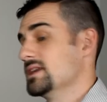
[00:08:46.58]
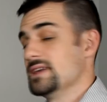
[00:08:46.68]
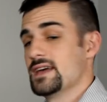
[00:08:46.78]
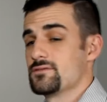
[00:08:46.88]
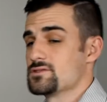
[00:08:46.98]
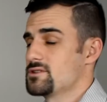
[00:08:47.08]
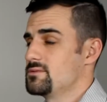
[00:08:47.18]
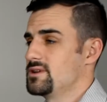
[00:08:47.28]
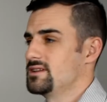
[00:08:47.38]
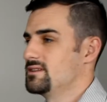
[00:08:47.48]
Yeah, for sure.
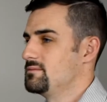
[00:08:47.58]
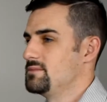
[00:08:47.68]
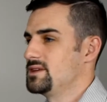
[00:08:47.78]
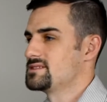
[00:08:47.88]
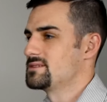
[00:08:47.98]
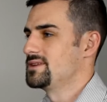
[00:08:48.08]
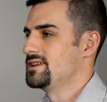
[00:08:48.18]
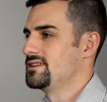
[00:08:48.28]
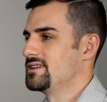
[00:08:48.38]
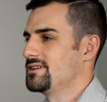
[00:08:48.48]
Being
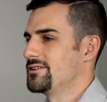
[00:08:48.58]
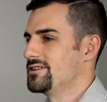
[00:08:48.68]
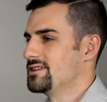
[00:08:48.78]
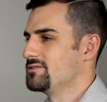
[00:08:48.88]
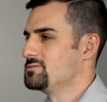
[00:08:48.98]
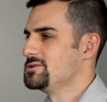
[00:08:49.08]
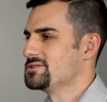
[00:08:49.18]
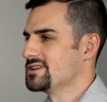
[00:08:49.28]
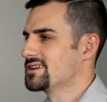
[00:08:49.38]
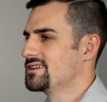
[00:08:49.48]
somebody that already loves
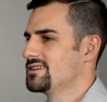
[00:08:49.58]
music,